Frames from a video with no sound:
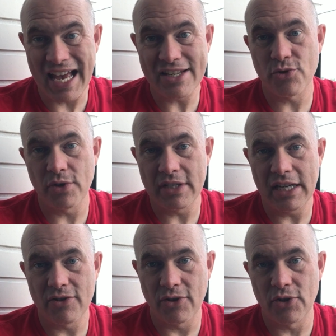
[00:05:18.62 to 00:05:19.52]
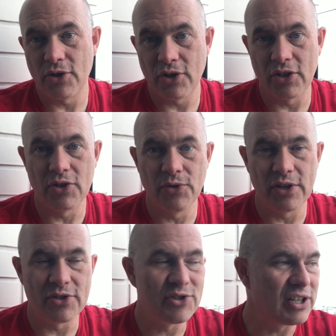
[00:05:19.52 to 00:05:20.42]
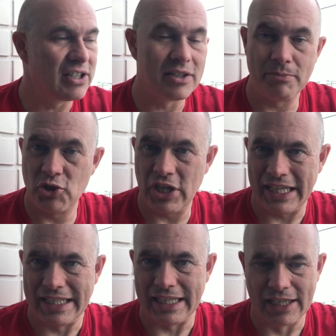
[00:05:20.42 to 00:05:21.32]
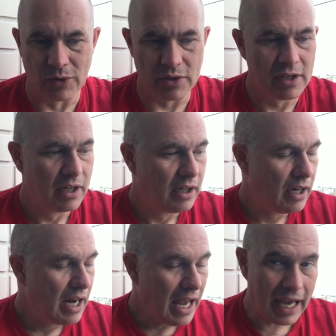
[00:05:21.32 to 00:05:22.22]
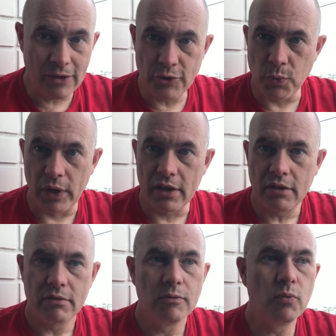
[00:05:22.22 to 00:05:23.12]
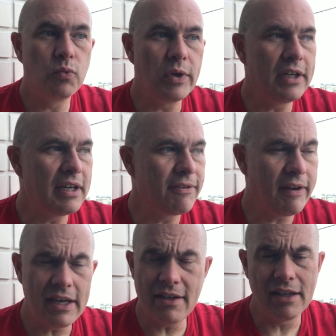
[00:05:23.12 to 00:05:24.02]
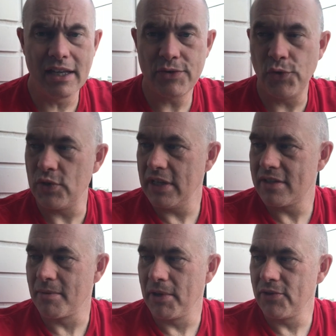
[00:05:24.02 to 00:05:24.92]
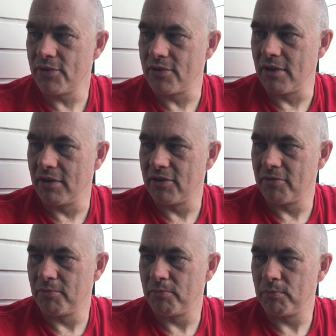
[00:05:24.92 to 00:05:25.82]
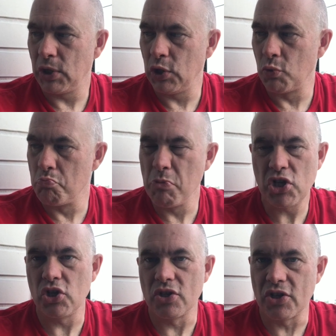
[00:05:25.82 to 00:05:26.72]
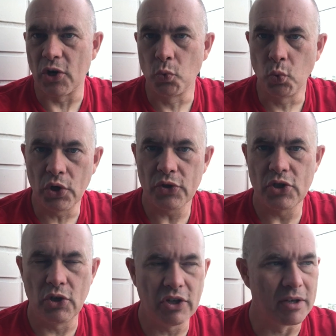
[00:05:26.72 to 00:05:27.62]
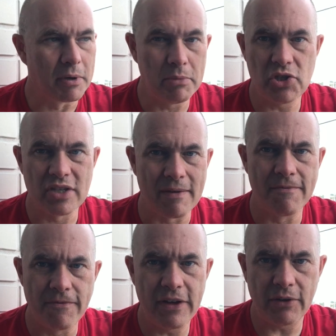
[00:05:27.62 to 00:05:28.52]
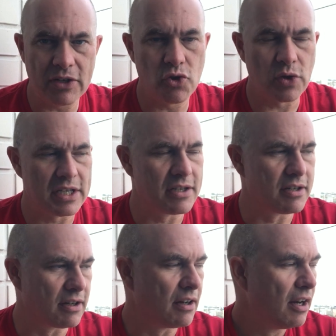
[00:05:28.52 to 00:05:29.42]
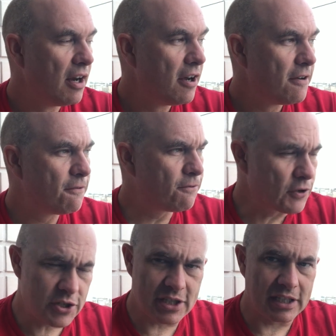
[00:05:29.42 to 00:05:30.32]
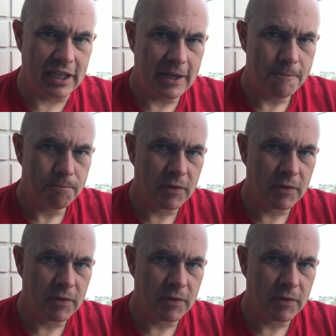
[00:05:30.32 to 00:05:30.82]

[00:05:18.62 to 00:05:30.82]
asteroid day dot org, go there, sign up, check it out. Elsewhere, we have had in the last few days some other um, you know, missions that are worth talking about, missions I'm very interested in. Firstly,